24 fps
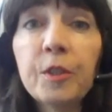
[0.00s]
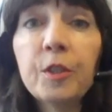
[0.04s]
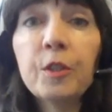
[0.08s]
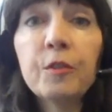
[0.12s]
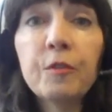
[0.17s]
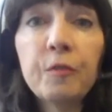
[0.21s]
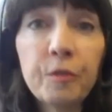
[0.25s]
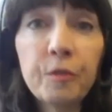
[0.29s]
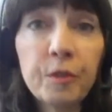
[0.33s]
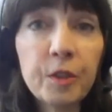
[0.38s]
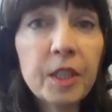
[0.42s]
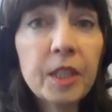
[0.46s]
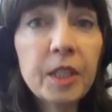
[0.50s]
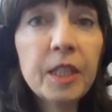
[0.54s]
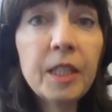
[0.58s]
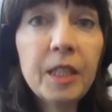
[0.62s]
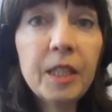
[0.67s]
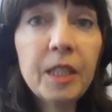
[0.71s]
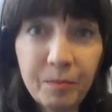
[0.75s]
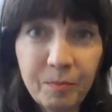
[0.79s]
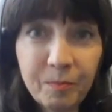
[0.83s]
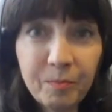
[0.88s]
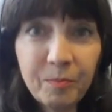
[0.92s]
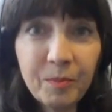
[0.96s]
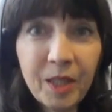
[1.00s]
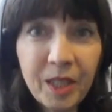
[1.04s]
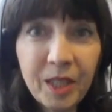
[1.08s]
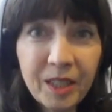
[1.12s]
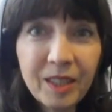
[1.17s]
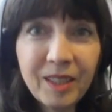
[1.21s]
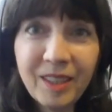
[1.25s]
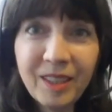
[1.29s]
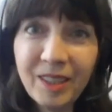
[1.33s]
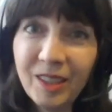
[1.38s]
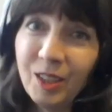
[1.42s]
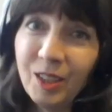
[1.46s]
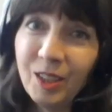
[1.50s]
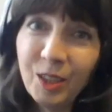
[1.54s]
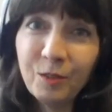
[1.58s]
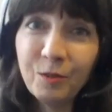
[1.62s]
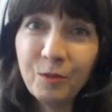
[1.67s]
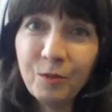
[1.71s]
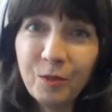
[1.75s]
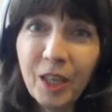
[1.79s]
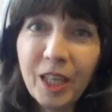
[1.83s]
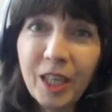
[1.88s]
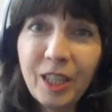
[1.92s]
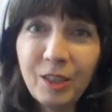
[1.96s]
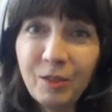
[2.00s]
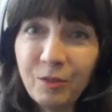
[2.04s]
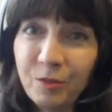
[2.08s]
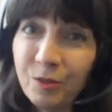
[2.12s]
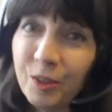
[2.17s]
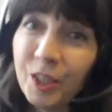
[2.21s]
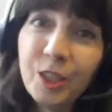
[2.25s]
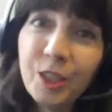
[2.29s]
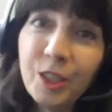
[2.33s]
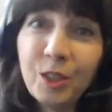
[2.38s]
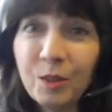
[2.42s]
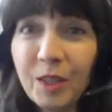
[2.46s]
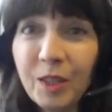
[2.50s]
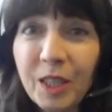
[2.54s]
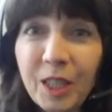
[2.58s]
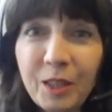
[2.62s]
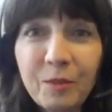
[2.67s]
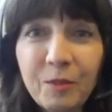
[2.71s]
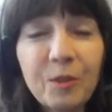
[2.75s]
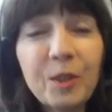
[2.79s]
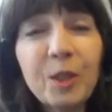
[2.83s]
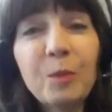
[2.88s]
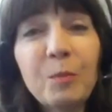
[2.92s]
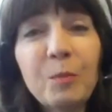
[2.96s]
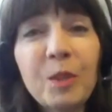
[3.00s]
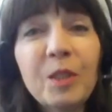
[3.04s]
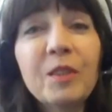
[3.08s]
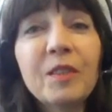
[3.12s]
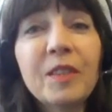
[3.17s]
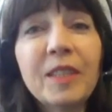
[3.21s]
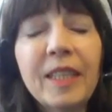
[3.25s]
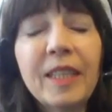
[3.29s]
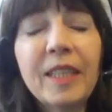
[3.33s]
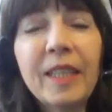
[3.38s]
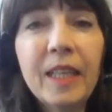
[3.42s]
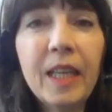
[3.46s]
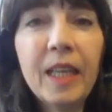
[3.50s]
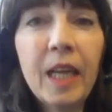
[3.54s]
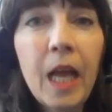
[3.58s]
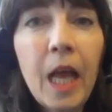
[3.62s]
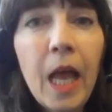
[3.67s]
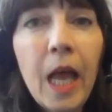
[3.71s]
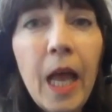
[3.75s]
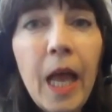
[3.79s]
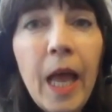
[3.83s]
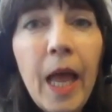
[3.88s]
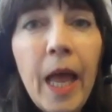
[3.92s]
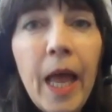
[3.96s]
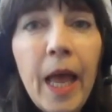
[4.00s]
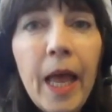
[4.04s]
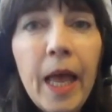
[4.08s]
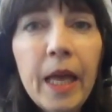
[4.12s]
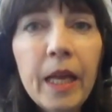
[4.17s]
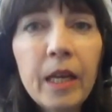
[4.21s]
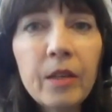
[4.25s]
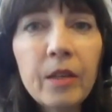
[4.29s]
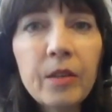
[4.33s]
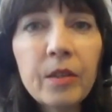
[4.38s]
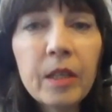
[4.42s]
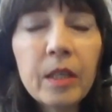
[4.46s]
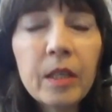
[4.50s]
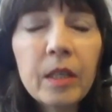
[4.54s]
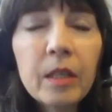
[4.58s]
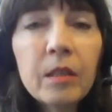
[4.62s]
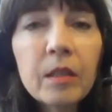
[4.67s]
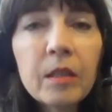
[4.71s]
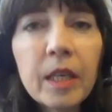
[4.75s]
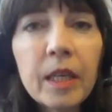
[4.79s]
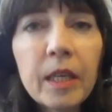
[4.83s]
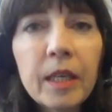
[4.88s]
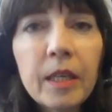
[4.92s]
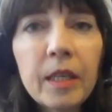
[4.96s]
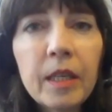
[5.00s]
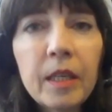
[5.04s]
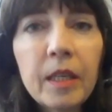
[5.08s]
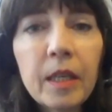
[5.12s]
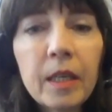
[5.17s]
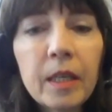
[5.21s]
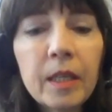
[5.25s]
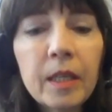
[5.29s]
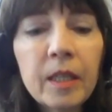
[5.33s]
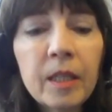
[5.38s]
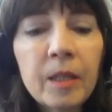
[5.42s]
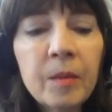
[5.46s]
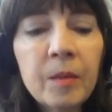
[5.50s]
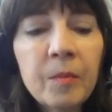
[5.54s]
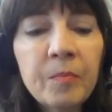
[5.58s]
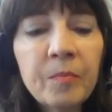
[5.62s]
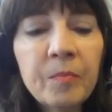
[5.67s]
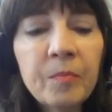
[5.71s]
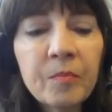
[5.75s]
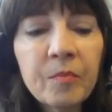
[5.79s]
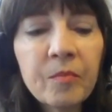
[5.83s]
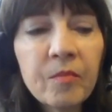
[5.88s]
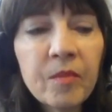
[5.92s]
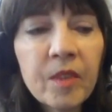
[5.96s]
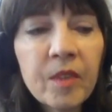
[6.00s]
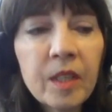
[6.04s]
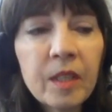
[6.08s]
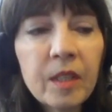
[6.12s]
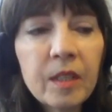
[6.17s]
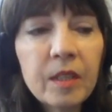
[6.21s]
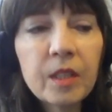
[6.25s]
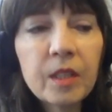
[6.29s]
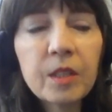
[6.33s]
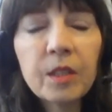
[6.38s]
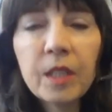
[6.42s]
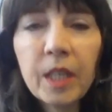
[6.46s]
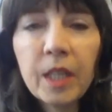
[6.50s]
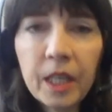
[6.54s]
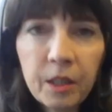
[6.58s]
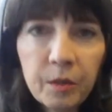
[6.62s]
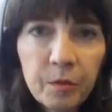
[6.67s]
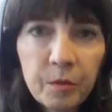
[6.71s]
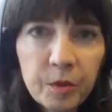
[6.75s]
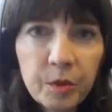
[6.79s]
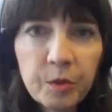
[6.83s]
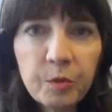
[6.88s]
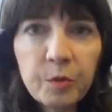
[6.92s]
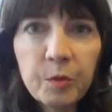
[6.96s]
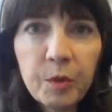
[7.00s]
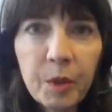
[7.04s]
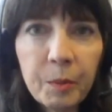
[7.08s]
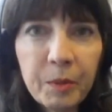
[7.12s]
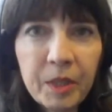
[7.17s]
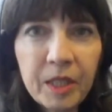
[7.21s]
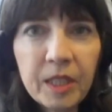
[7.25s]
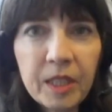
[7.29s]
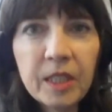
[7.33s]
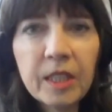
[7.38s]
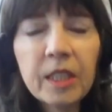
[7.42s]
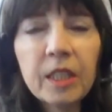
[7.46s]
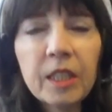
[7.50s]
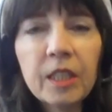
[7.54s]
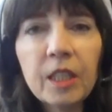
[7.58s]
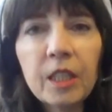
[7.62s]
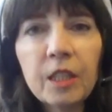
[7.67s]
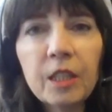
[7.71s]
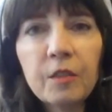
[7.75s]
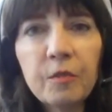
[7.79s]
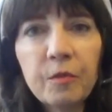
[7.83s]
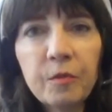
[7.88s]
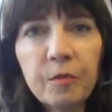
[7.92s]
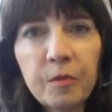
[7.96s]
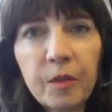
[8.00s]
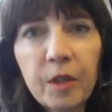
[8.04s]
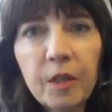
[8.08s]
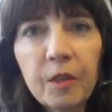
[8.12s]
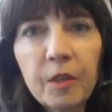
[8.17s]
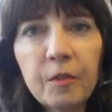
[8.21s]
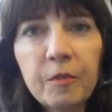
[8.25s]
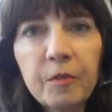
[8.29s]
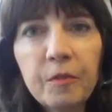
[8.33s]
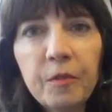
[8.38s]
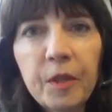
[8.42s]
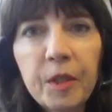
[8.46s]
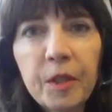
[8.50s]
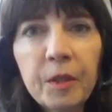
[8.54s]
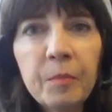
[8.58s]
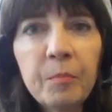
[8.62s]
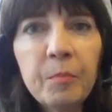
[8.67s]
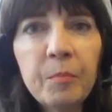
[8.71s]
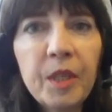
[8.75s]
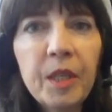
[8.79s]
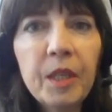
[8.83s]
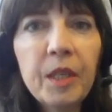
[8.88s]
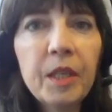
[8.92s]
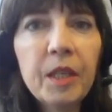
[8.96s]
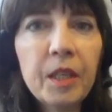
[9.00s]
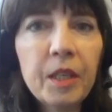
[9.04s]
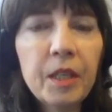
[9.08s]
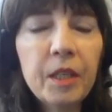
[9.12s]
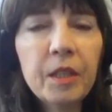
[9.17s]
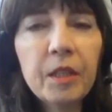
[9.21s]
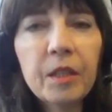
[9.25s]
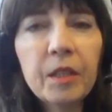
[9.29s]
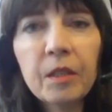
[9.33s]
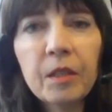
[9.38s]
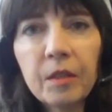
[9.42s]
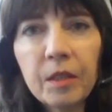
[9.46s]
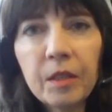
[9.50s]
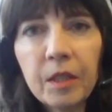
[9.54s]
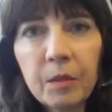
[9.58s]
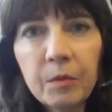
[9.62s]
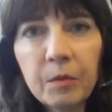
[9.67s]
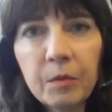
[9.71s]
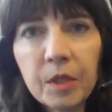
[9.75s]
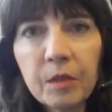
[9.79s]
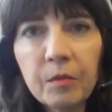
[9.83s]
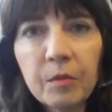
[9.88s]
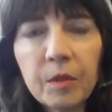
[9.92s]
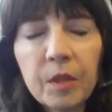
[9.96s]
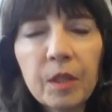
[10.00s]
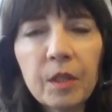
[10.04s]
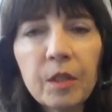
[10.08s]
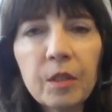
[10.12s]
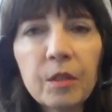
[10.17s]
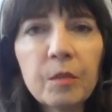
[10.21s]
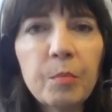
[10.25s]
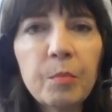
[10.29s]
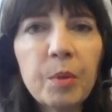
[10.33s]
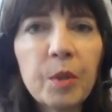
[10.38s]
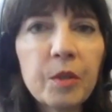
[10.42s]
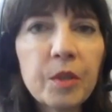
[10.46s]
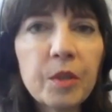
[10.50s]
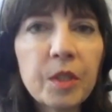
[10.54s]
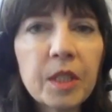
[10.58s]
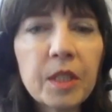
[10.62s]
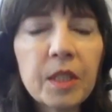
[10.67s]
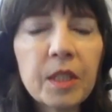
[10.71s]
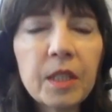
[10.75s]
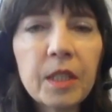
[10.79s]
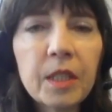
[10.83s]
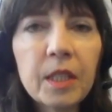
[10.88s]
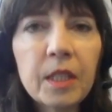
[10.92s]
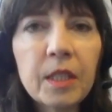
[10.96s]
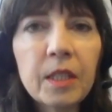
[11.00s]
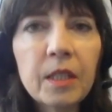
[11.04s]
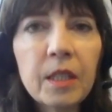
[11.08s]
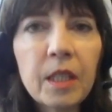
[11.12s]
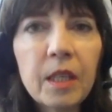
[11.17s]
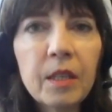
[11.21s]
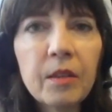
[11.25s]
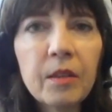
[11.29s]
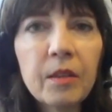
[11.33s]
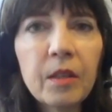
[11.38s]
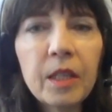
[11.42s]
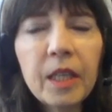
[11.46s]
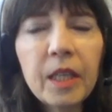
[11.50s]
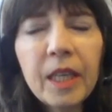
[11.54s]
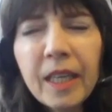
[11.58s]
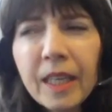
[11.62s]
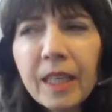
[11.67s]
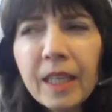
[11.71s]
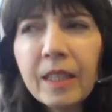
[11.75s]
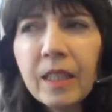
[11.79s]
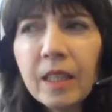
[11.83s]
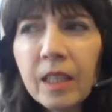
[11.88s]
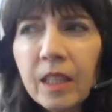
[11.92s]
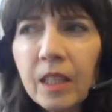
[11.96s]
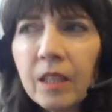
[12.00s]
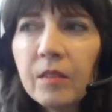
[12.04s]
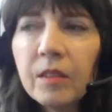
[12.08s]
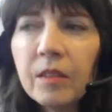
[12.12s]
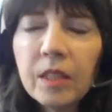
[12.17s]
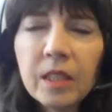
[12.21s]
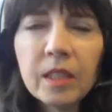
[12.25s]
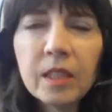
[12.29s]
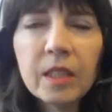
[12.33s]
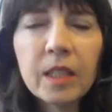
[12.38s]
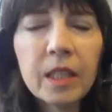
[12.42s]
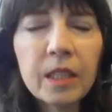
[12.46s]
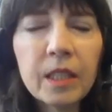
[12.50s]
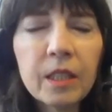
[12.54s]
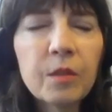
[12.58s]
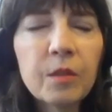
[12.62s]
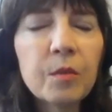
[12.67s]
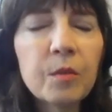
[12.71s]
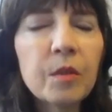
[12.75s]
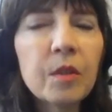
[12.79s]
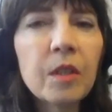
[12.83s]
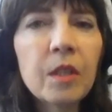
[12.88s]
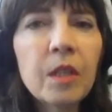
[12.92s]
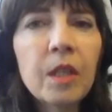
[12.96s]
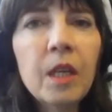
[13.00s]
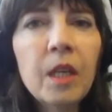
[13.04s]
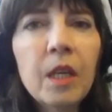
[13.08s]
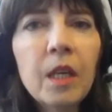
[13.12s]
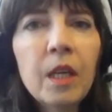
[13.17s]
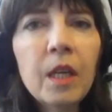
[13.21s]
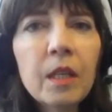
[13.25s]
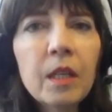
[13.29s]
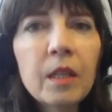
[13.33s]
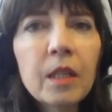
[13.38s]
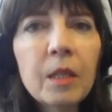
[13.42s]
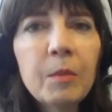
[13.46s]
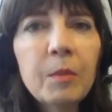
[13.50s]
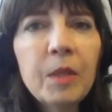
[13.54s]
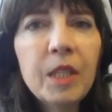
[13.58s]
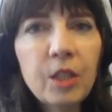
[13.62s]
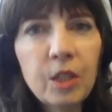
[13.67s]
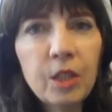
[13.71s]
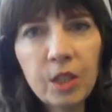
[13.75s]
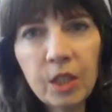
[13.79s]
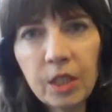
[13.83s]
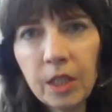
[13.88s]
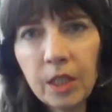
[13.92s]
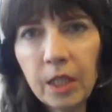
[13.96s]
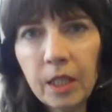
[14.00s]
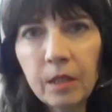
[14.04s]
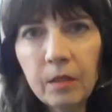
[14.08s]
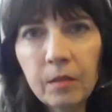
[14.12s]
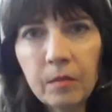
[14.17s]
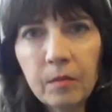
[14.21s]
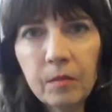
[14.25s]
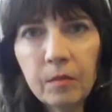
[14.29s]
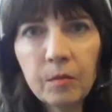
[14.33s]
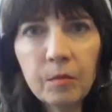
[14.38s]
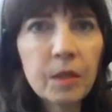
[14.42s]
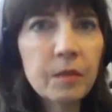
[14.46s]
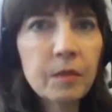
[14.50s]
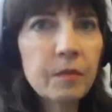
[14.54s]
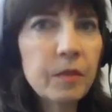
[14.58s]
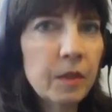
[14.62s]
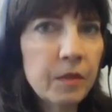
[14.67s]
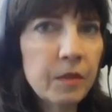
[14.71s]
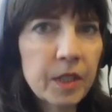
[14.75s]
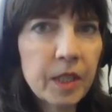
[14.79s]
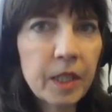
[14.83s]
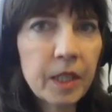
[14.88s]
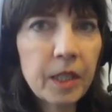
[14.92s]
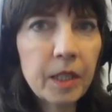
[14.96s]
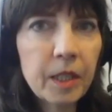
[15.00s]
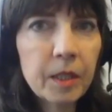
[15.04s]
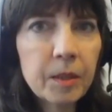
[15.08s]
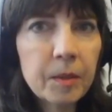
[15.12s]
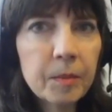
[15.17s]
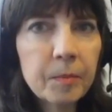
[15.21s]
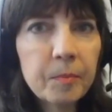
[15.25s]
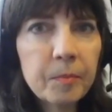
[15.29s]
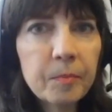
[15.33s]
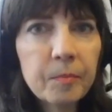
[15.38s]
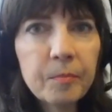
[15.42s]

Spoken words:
your free your free treat for your birthday. And I thought, okay, this kind of was reminiscent of him being here, and he was a really good person. And I thought, this is kind of cool. Let me just get red velvet cake.